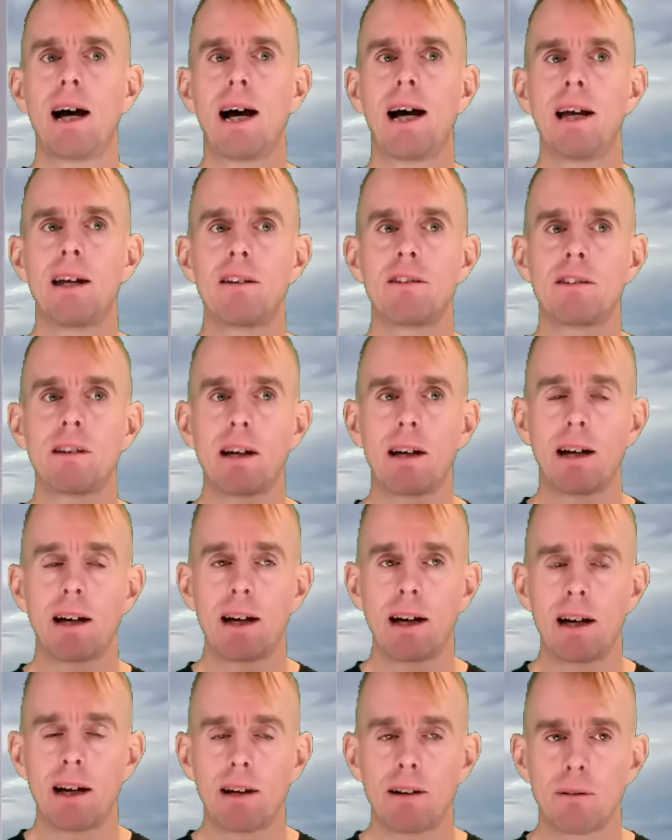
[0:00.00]
And
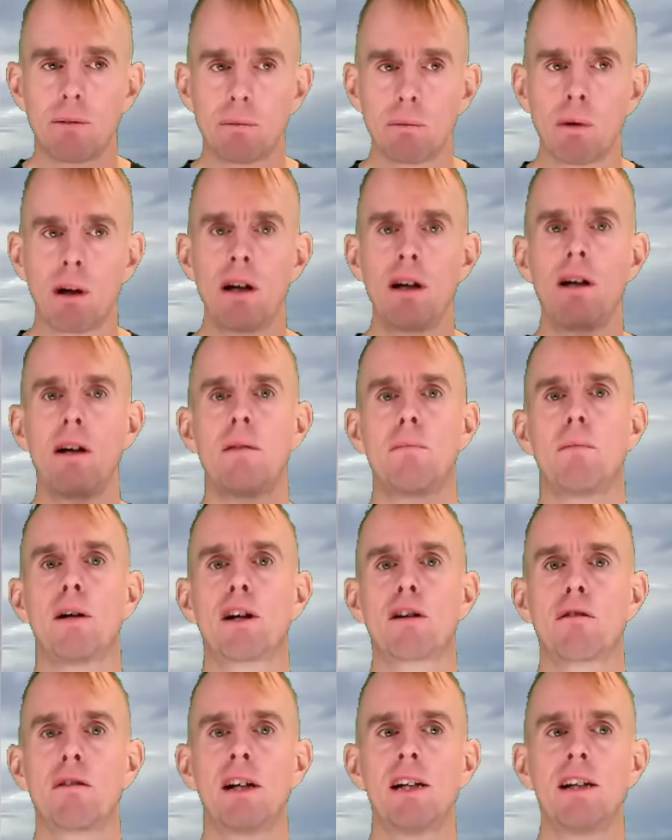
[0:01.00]
where
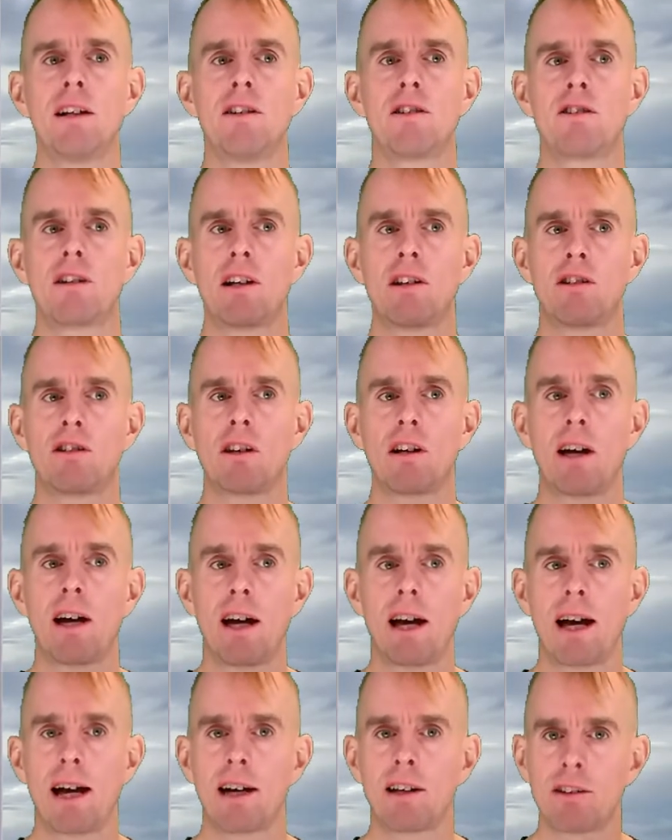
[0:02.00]
my gradient sensor
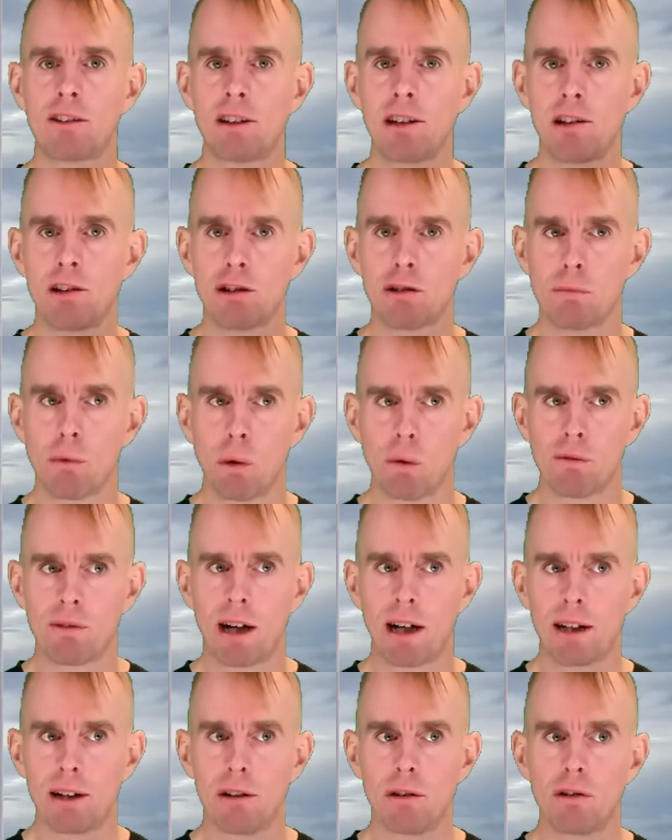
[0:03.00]
has these small
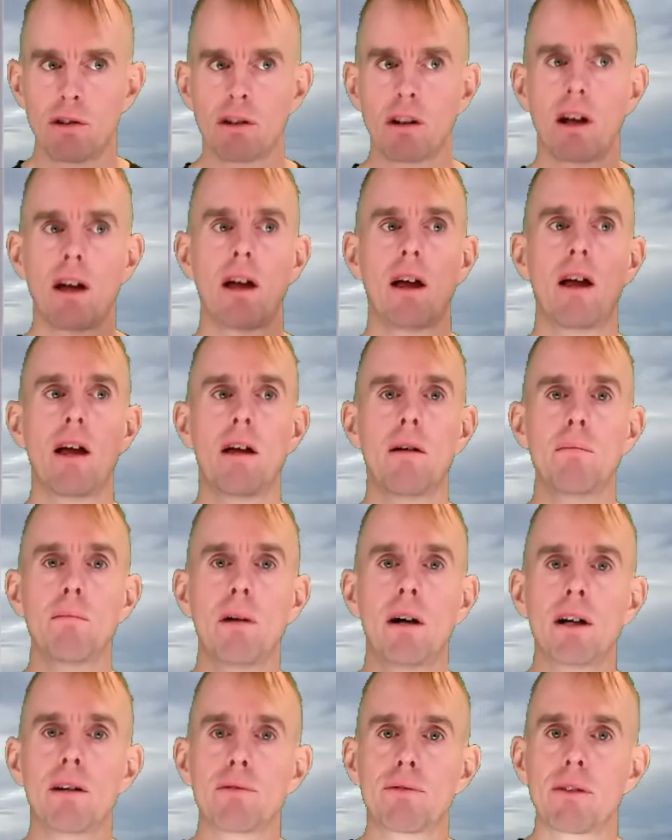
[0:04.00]
values,
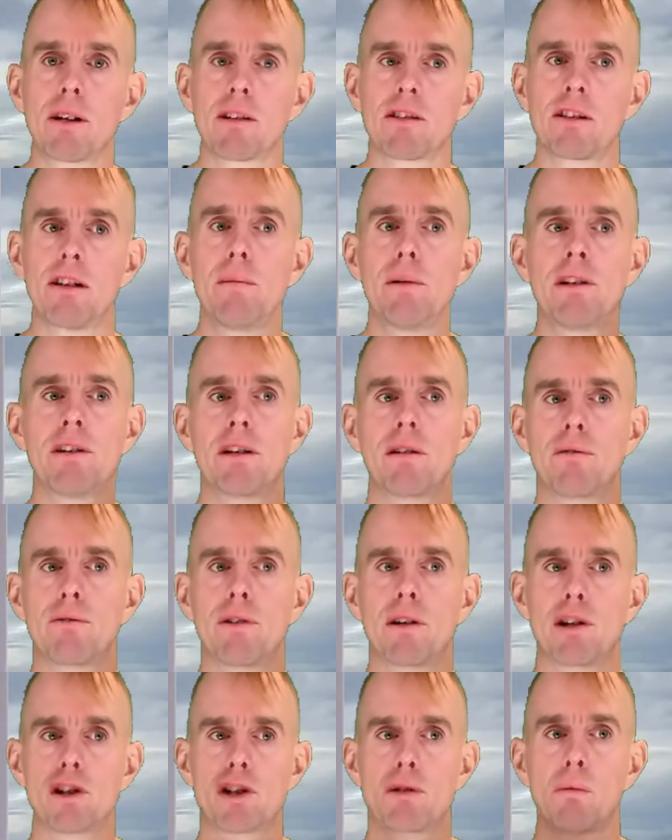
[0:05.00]
my flux limiting
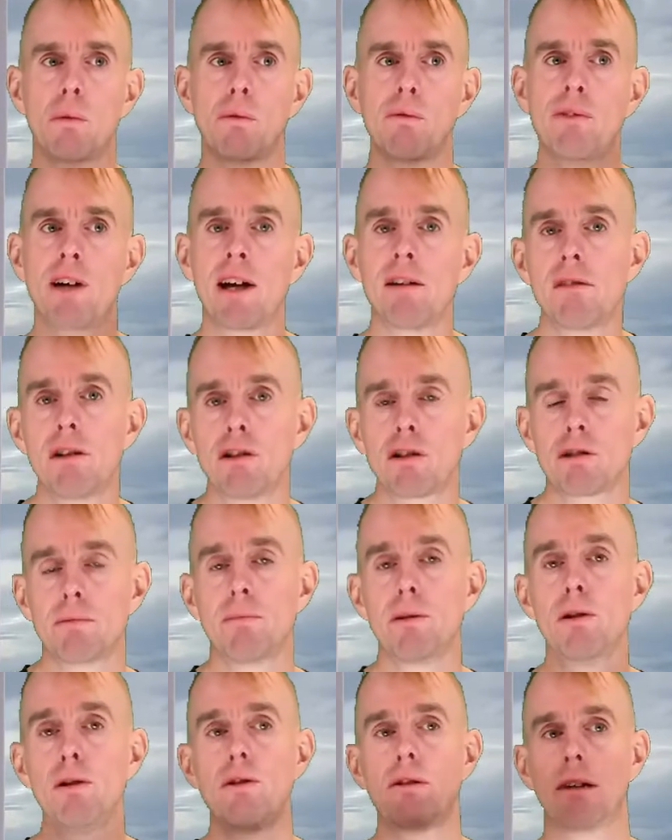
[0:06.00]
function will vary
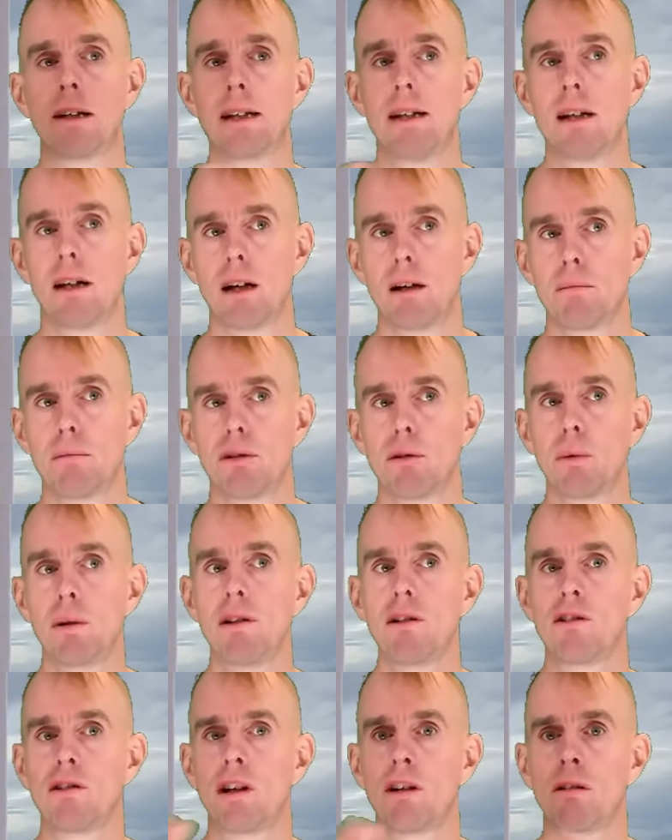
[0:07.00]
smoothly
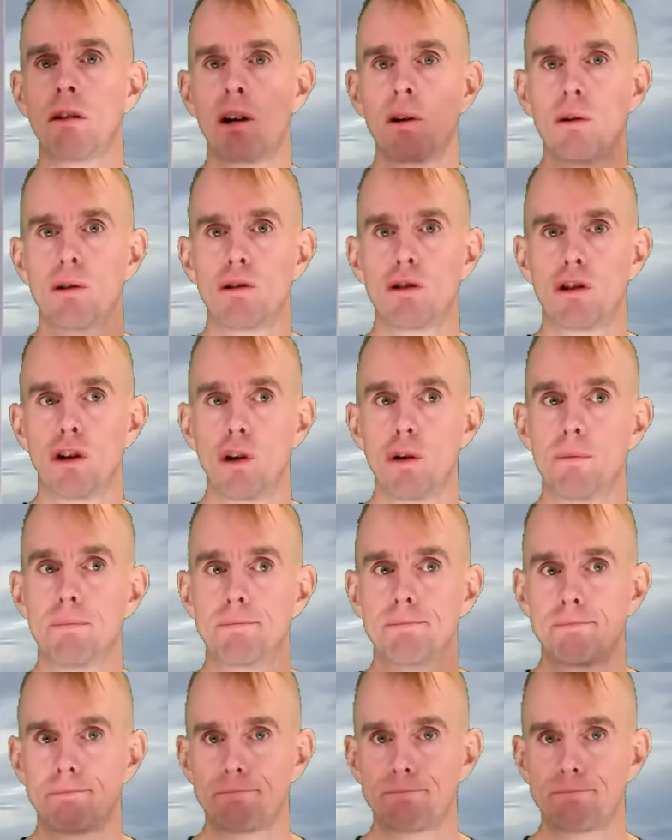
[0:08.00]
between 0 and 2.